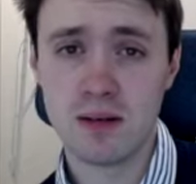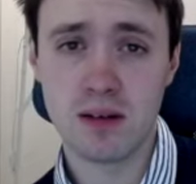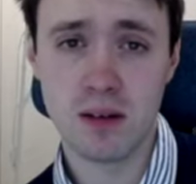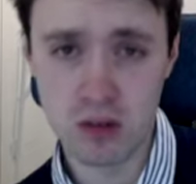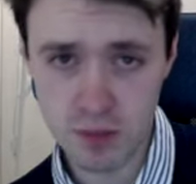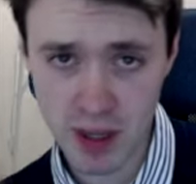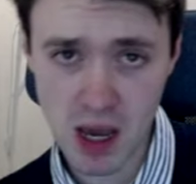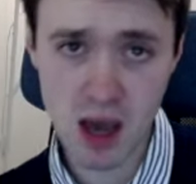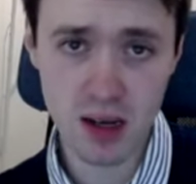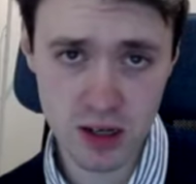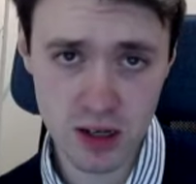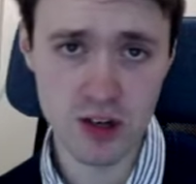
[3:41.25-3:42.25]
goes
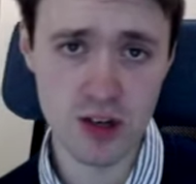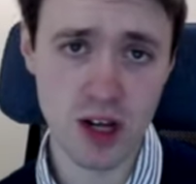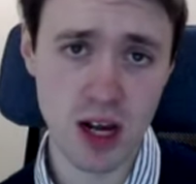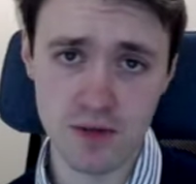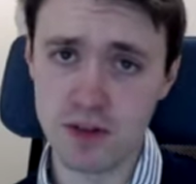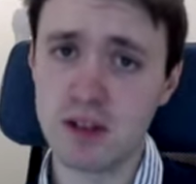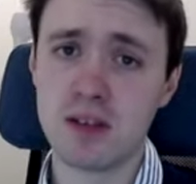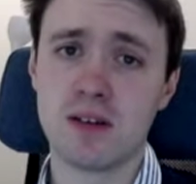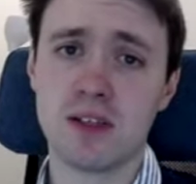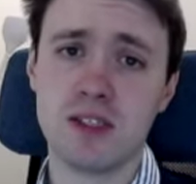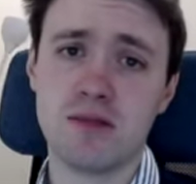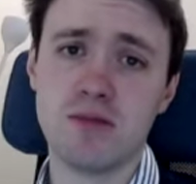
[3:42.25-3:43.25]
beyond just Ovid
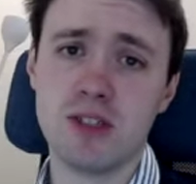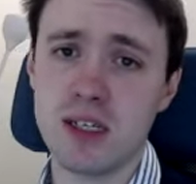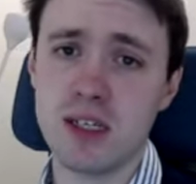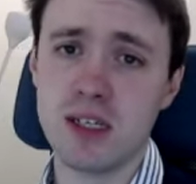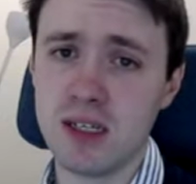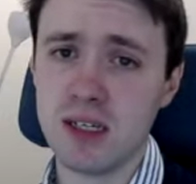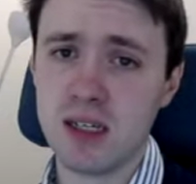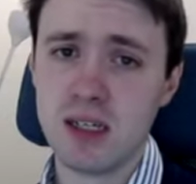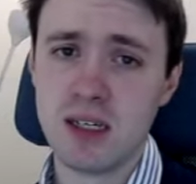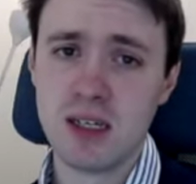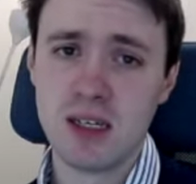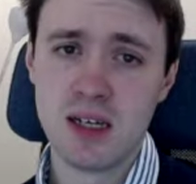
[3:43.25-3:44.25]
because it was in
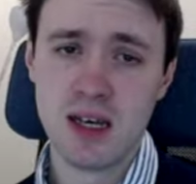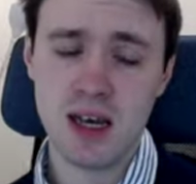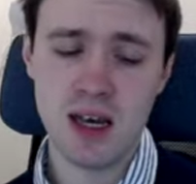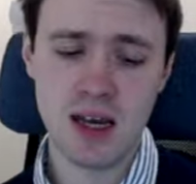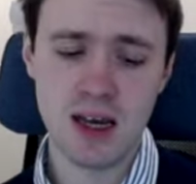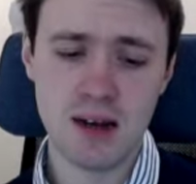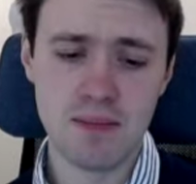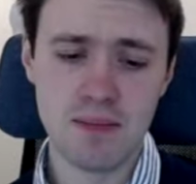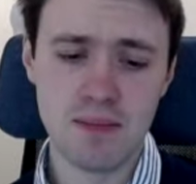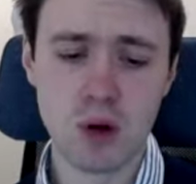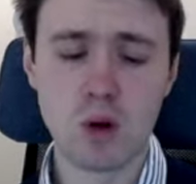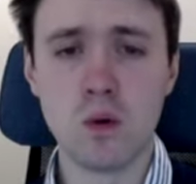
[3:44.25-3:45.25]
uh,
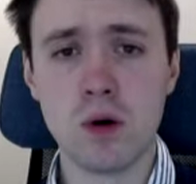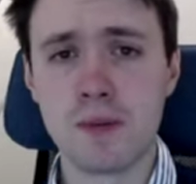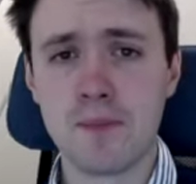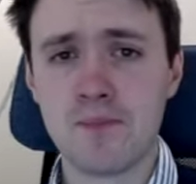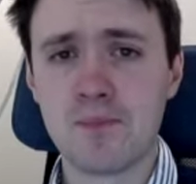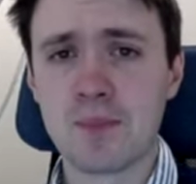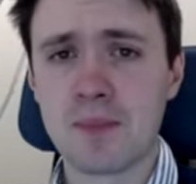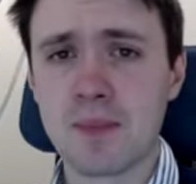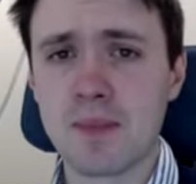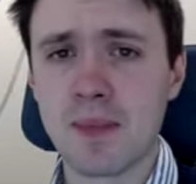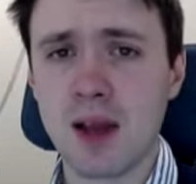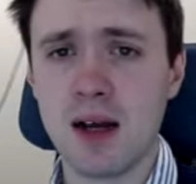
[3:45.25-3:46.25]
book one
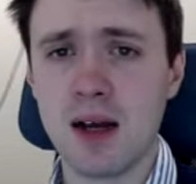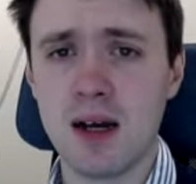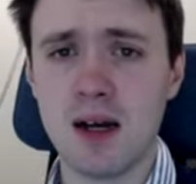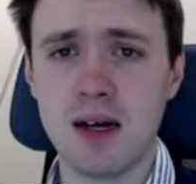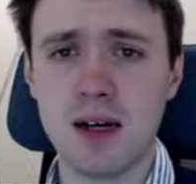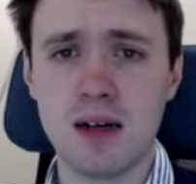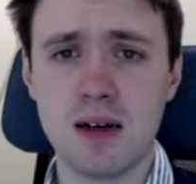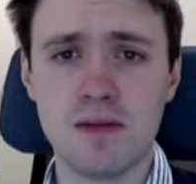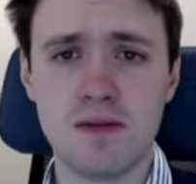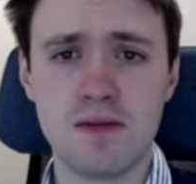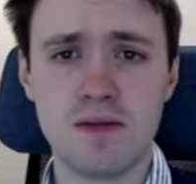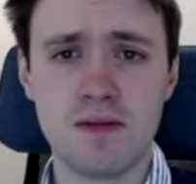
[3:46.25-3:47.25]
of
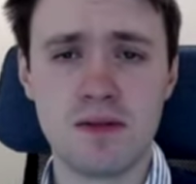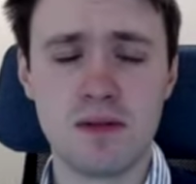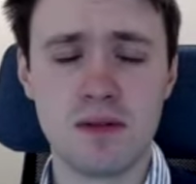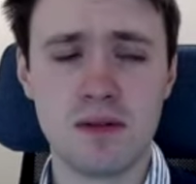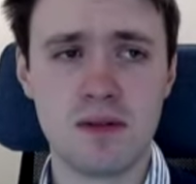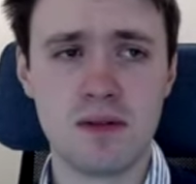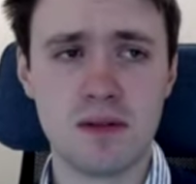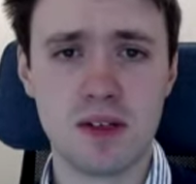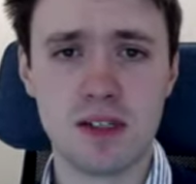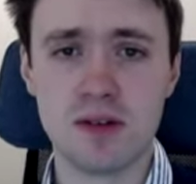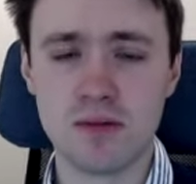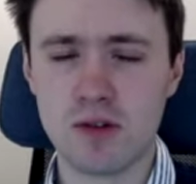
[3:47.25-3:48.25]

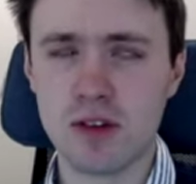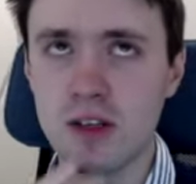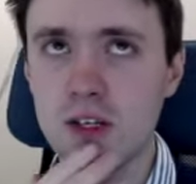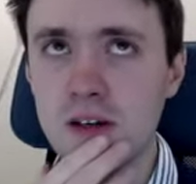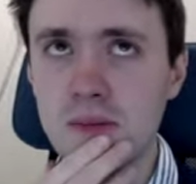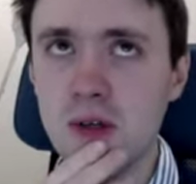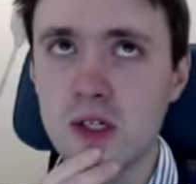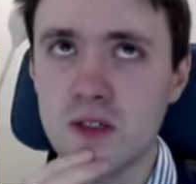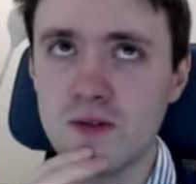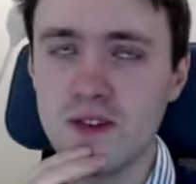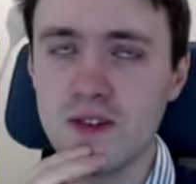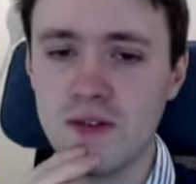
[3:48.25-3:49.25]
it's in one of the early books
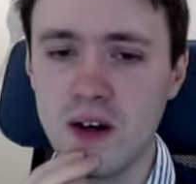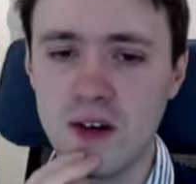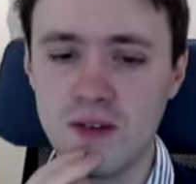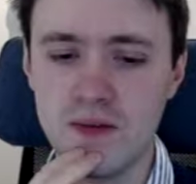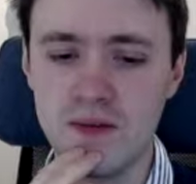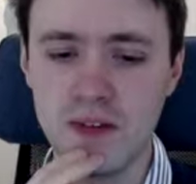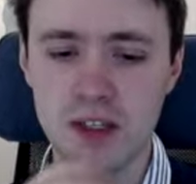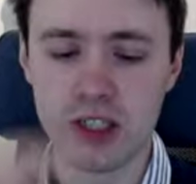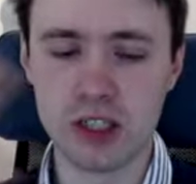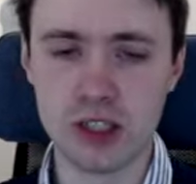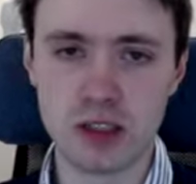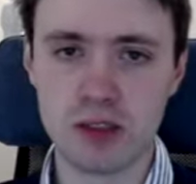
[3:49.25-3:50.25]
of the of
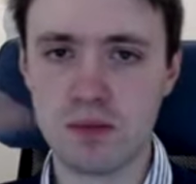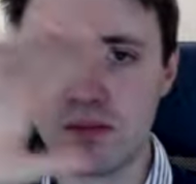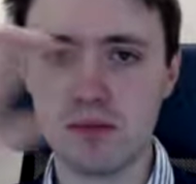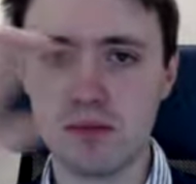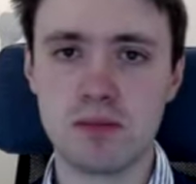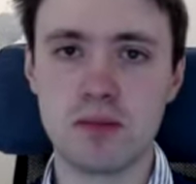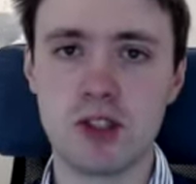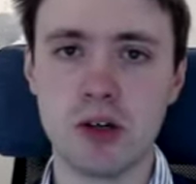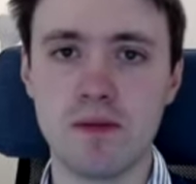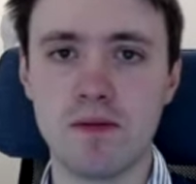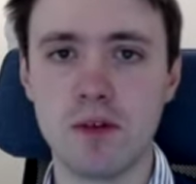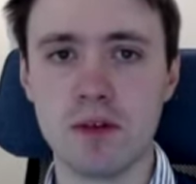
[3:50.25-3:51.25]
Virgil's
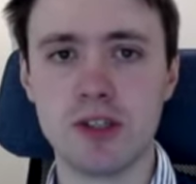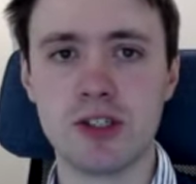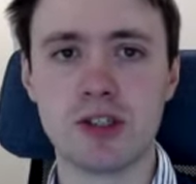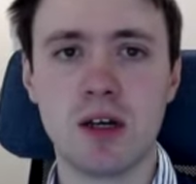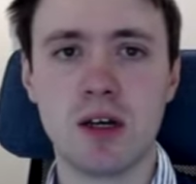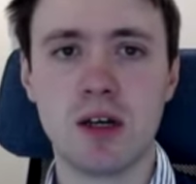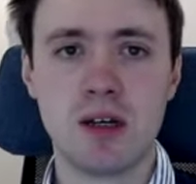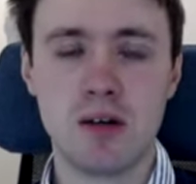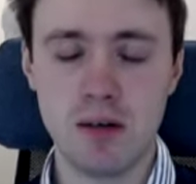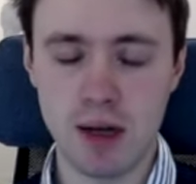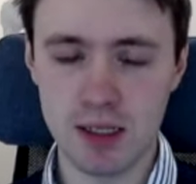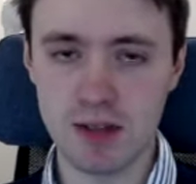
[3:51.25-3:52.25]
voyages
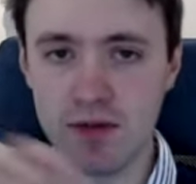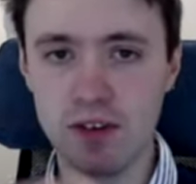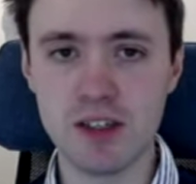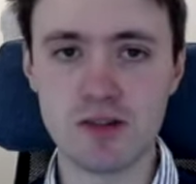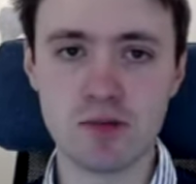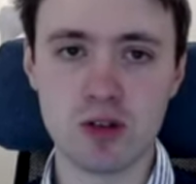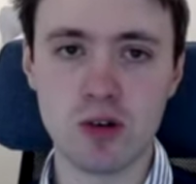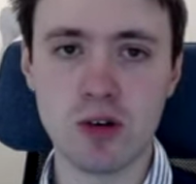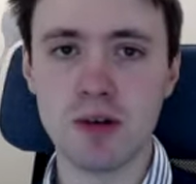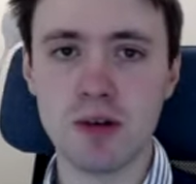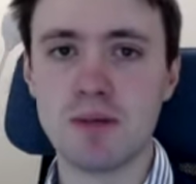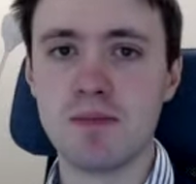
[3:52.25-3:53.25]
as he flees from
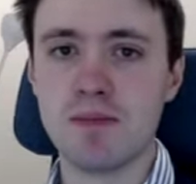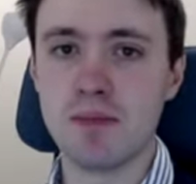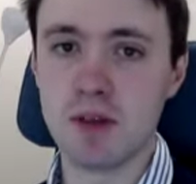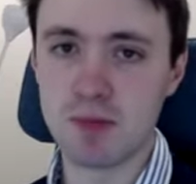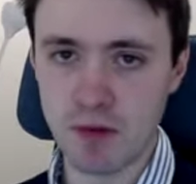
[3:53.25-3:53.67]
Troy. It's